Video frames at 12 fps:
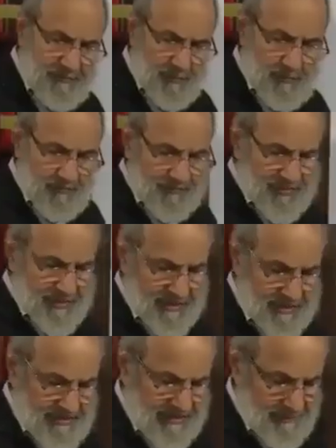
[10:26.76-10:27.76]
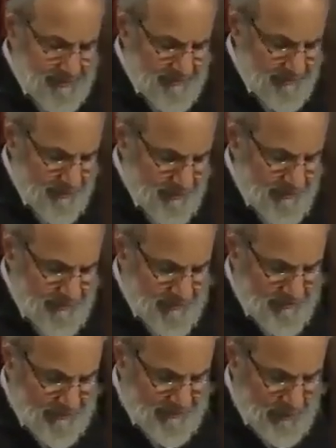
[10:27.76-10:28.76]
give you an example from
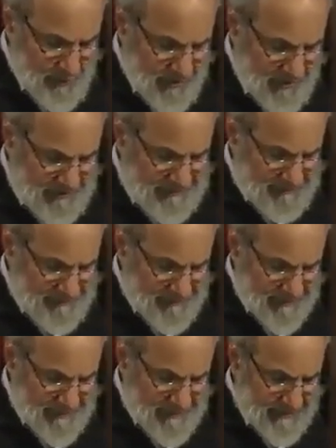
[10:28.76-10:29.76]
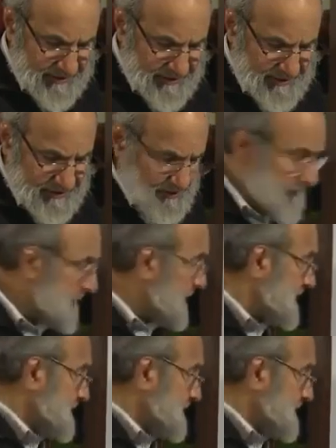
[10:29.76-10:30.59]
the Quran. In